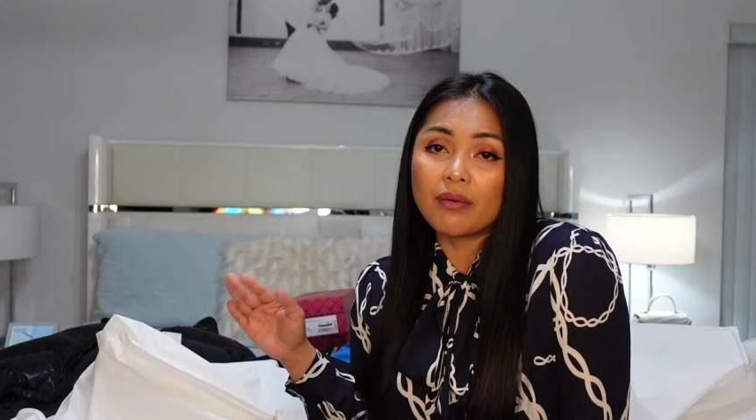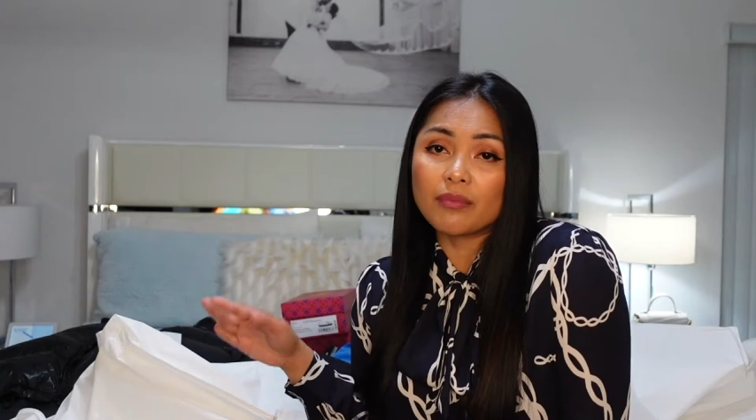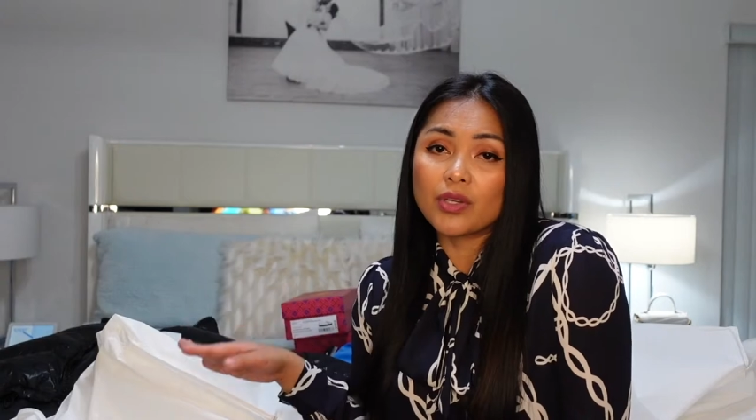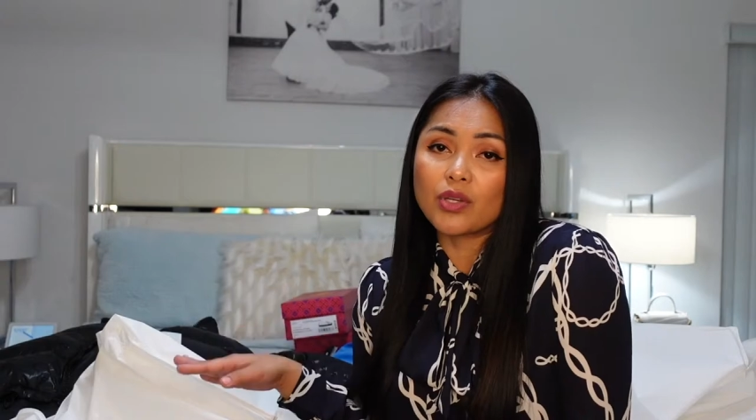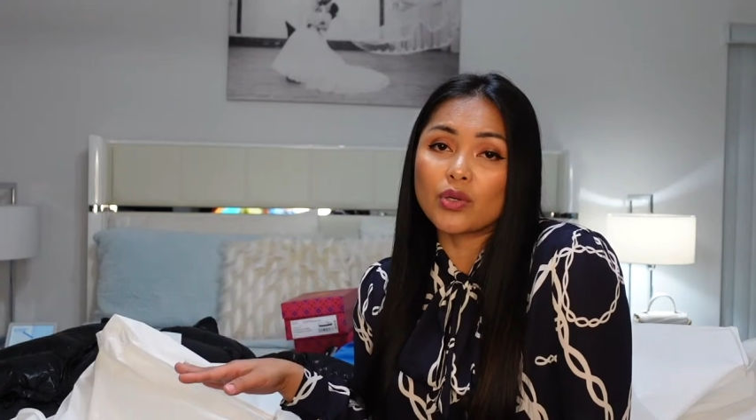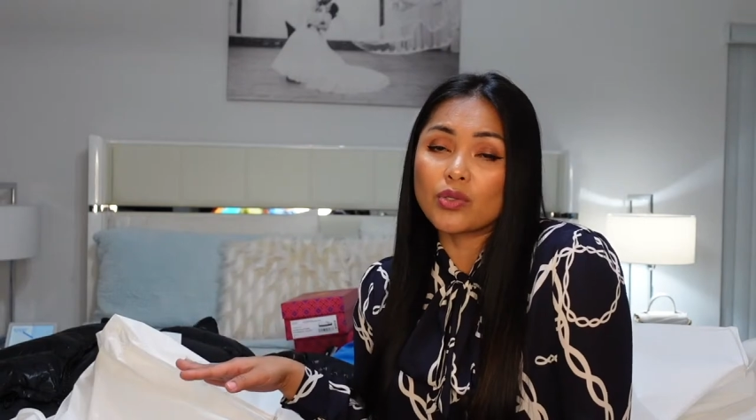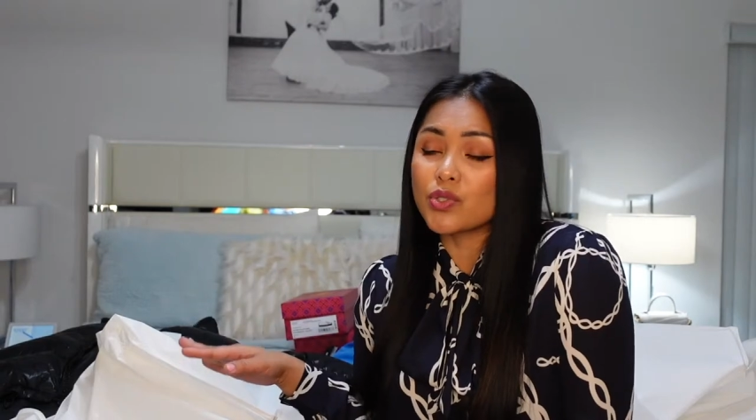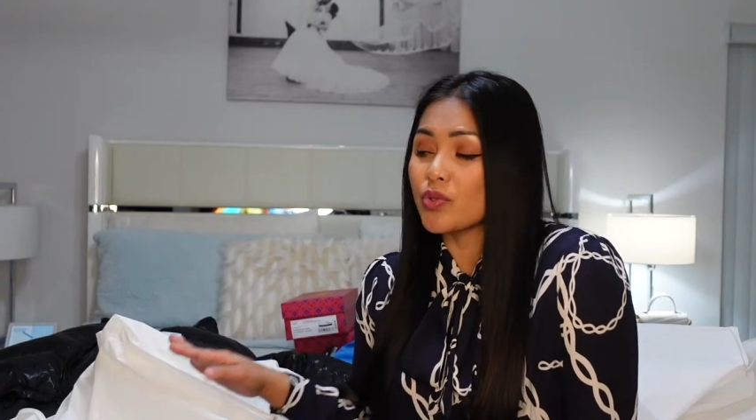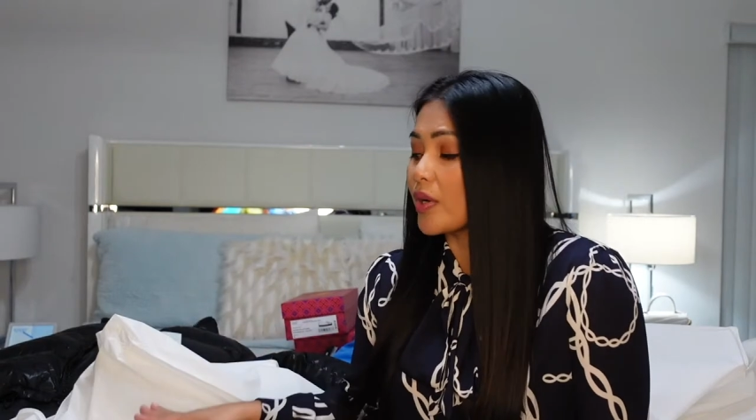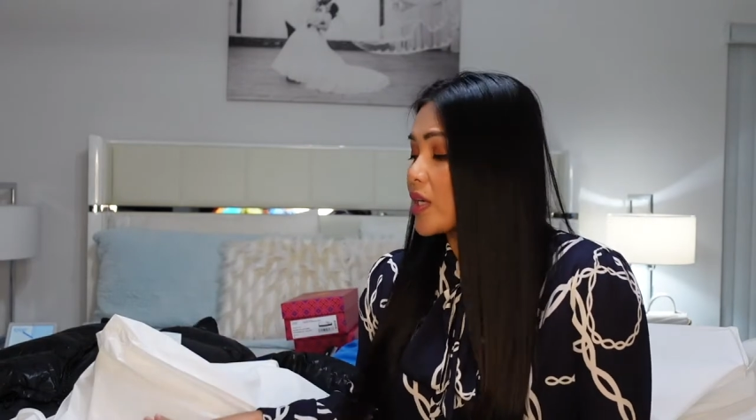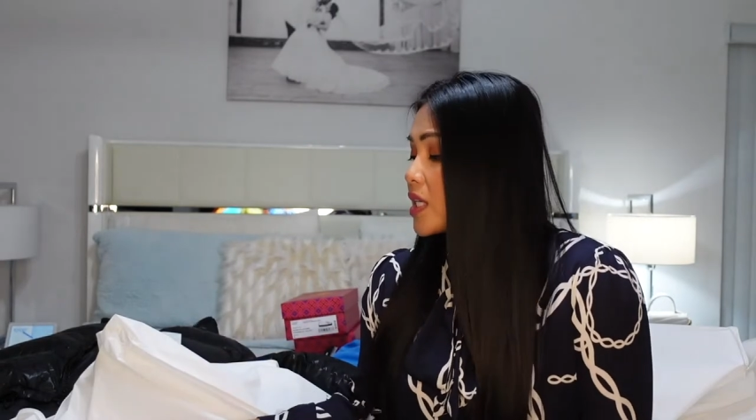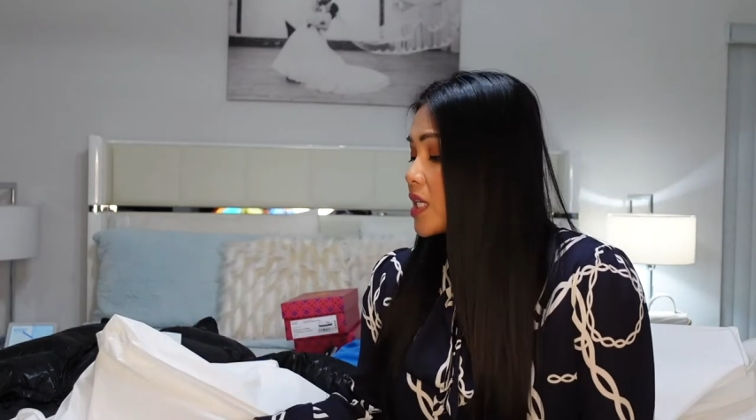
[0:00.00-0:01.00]
you know,
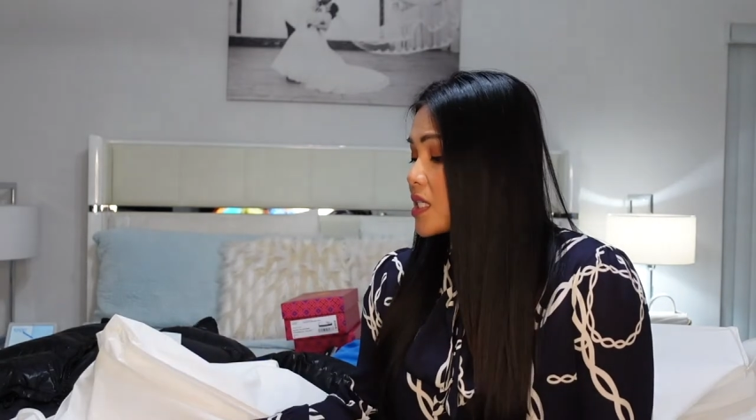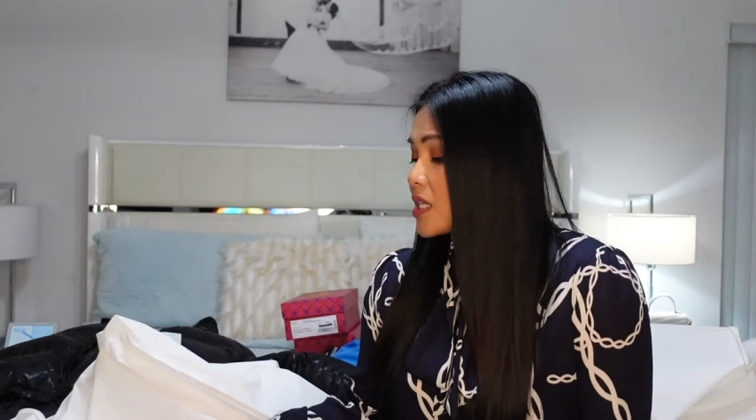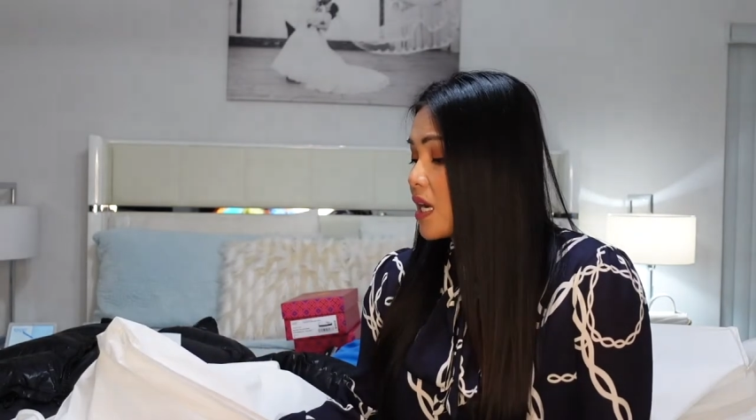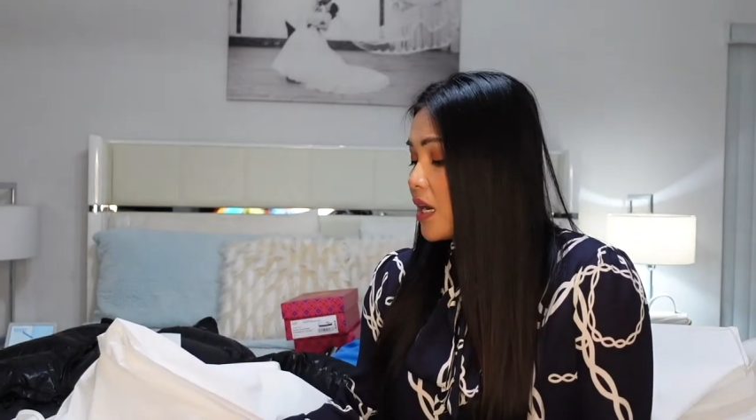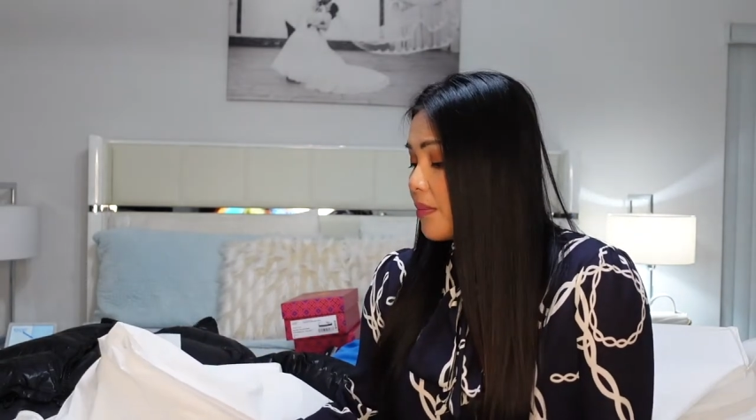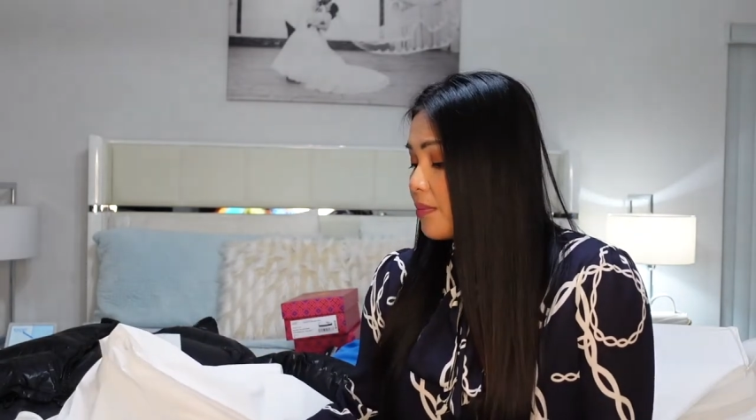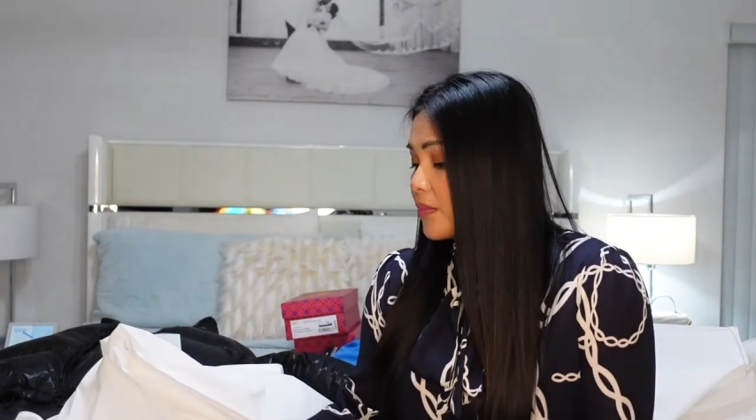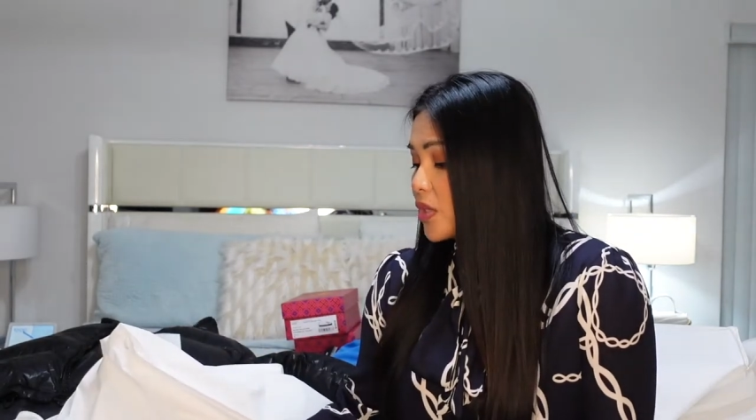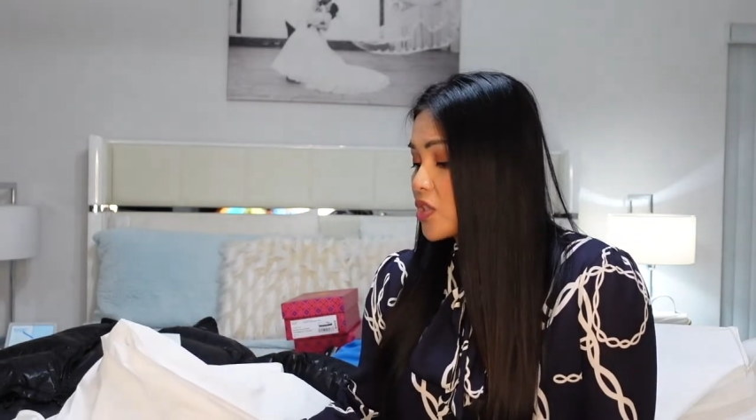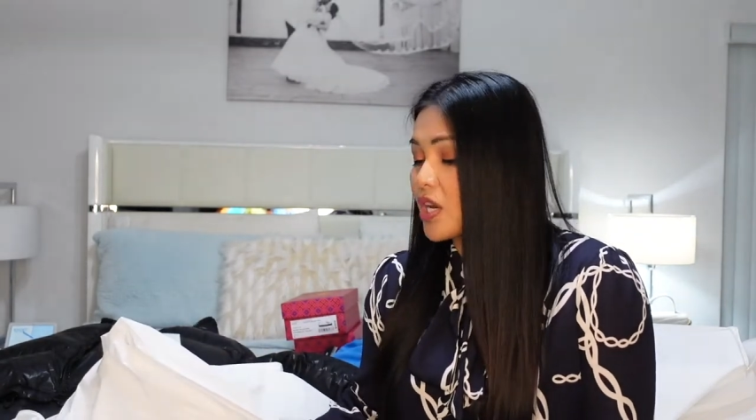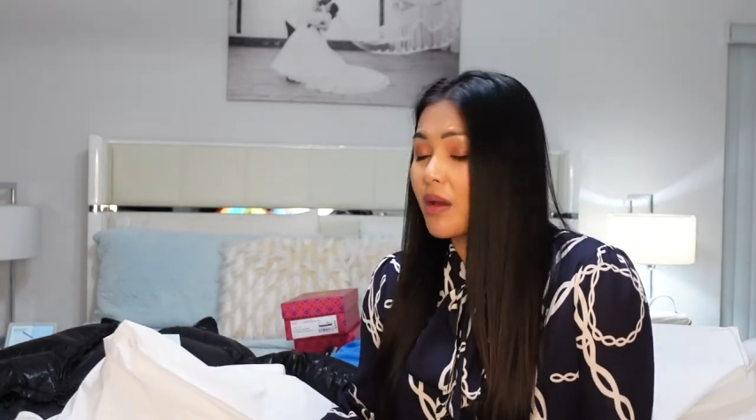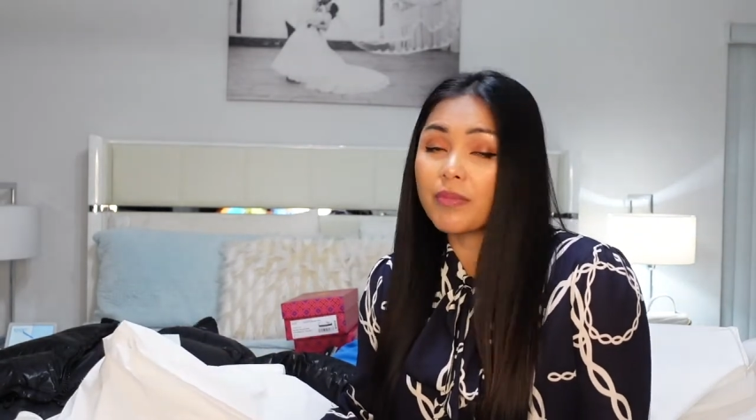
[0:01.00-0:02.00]
during this
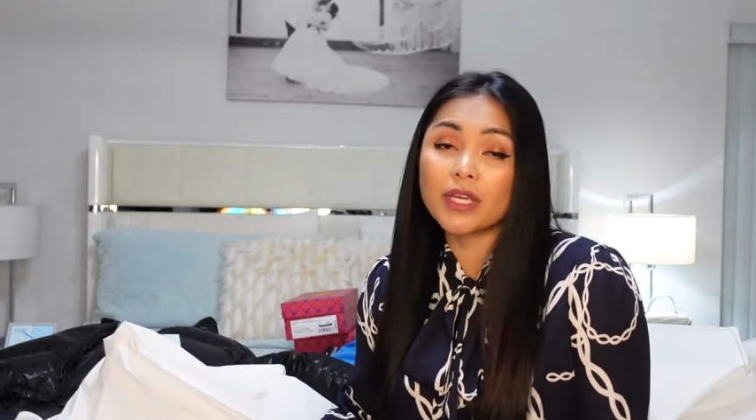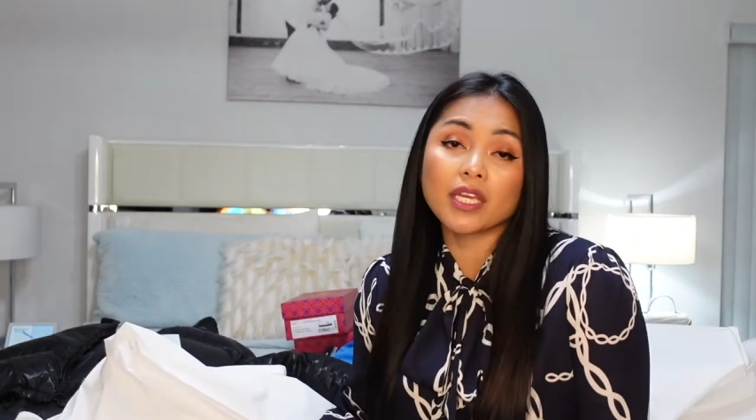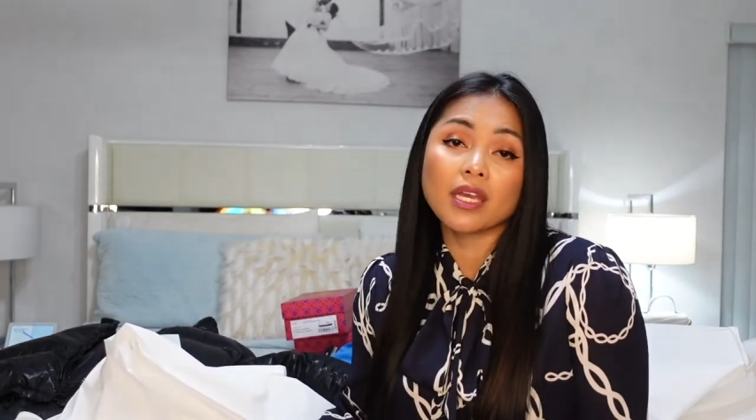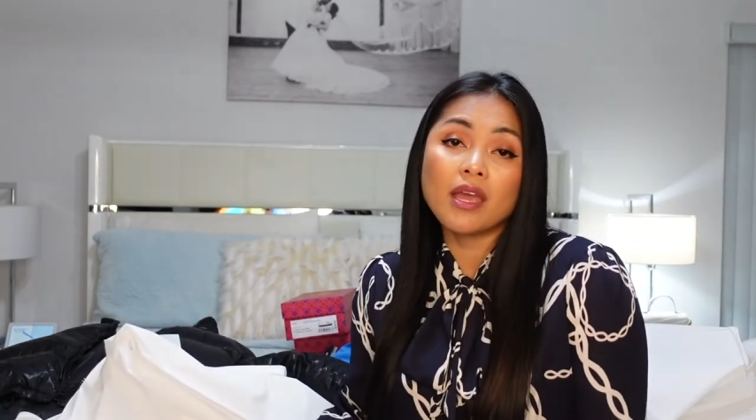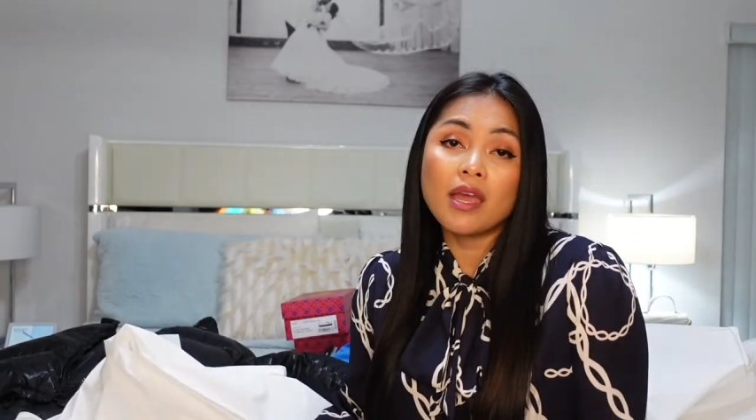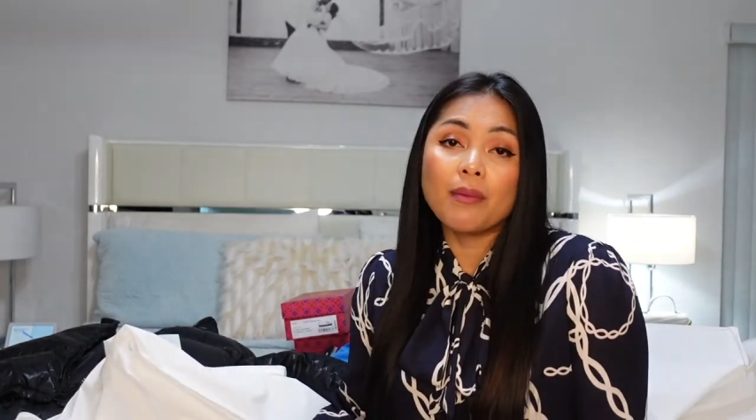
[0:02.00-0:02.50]
shopping,